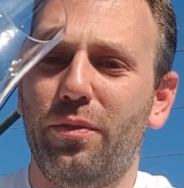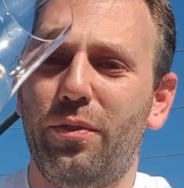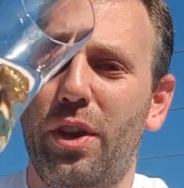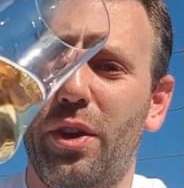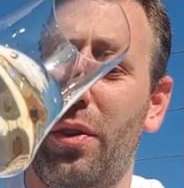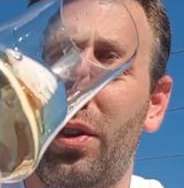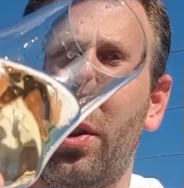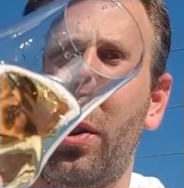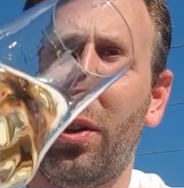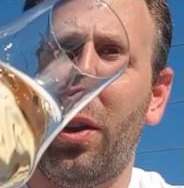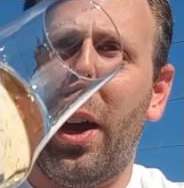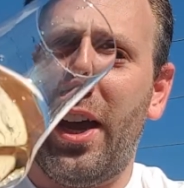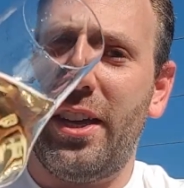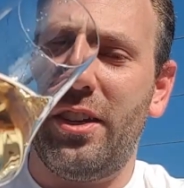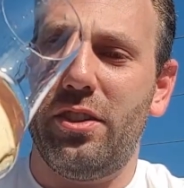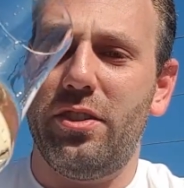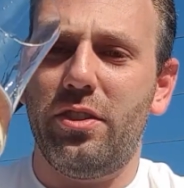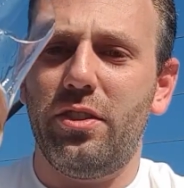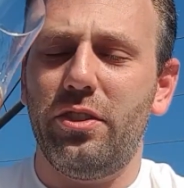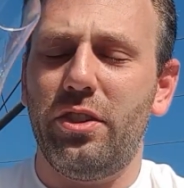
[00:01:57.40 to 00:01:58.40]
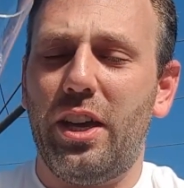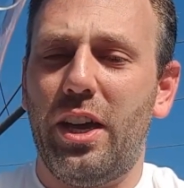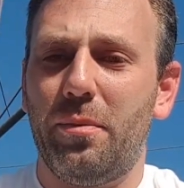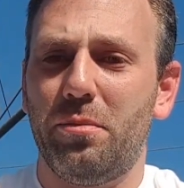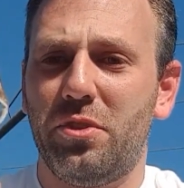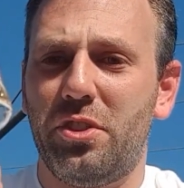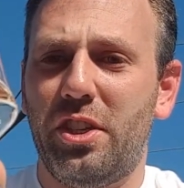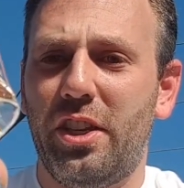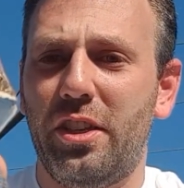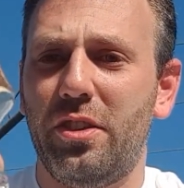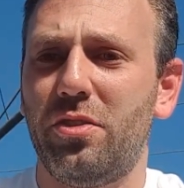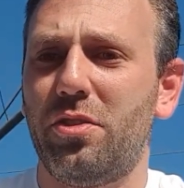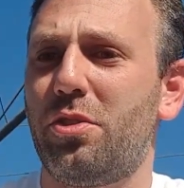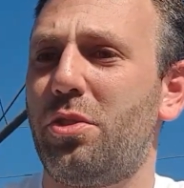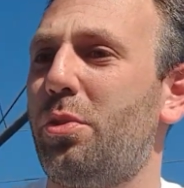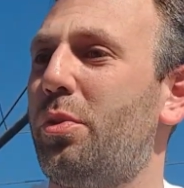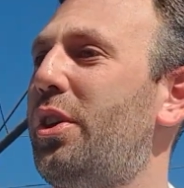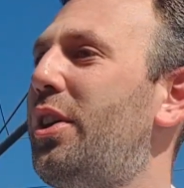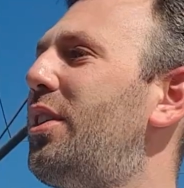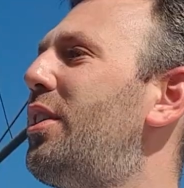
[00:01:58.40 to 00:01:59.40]
very light tint
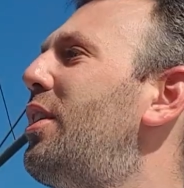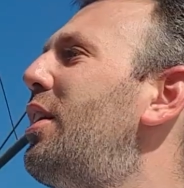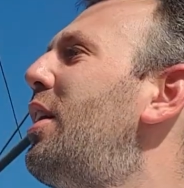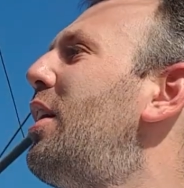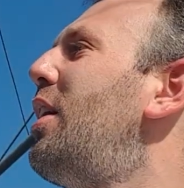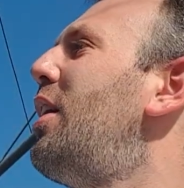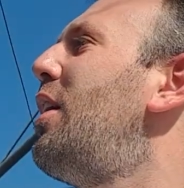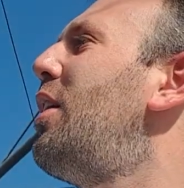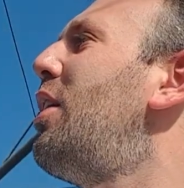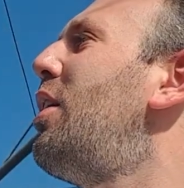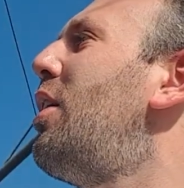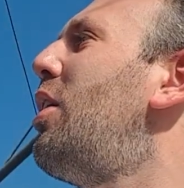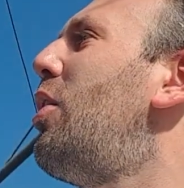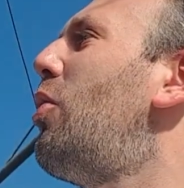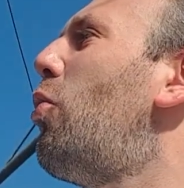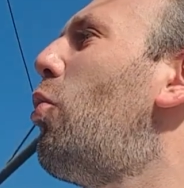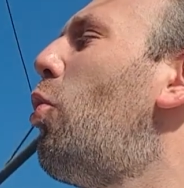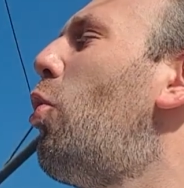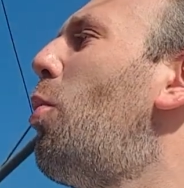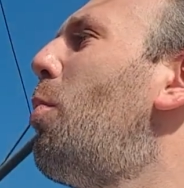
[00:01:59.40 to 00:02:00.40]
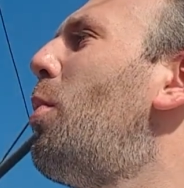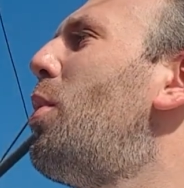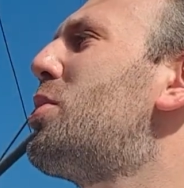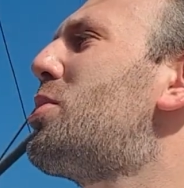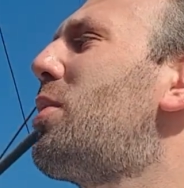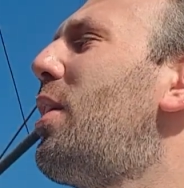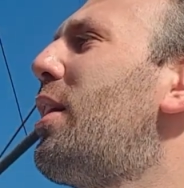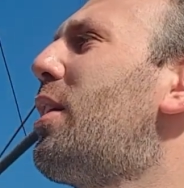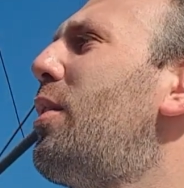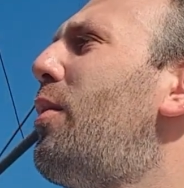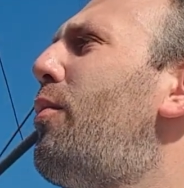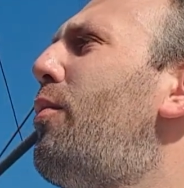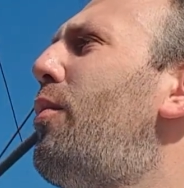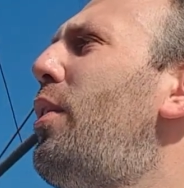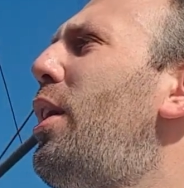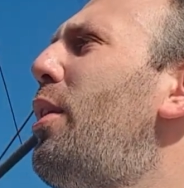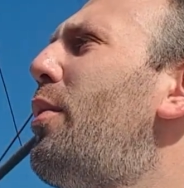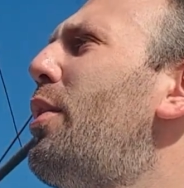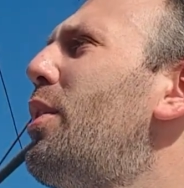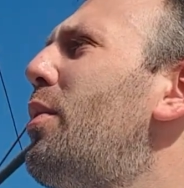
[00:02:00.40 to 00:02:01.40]
to it, almost like a
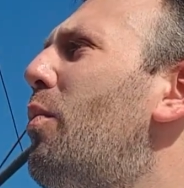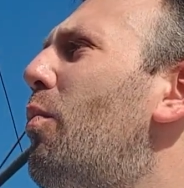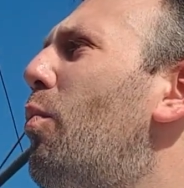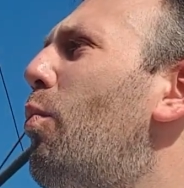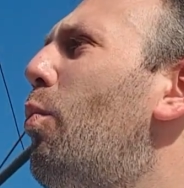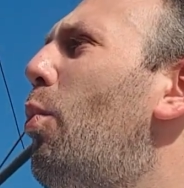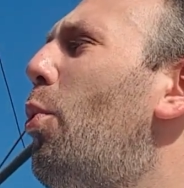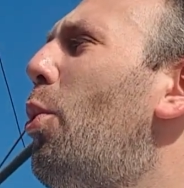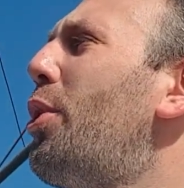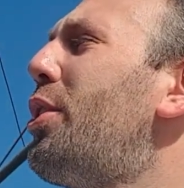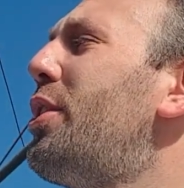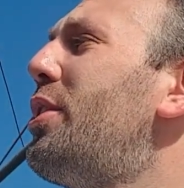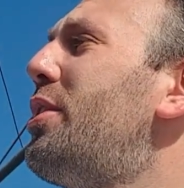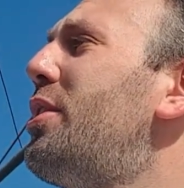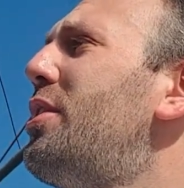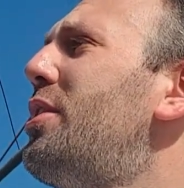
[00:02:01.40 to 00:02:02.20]
very watered